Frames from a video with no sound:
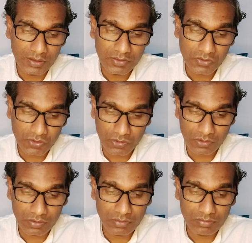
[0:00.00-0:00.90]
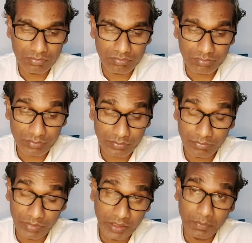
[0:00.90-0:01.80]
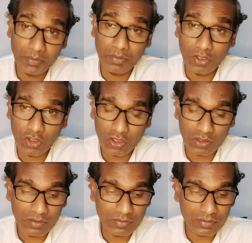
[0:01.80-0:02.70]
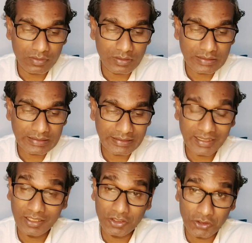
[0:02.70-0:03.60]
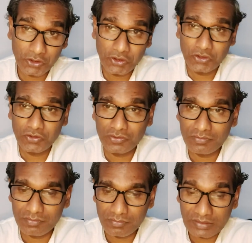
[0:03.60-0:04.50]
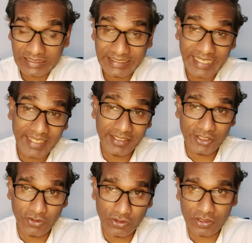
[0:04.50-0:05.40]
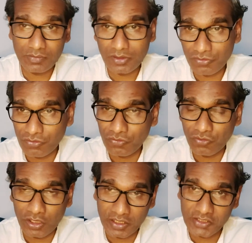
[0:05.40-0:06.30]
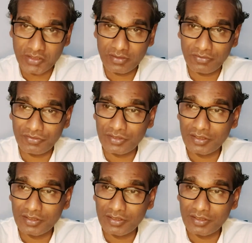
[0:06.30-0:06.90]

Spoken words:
So many people are dying due to the direct outcome of war itself.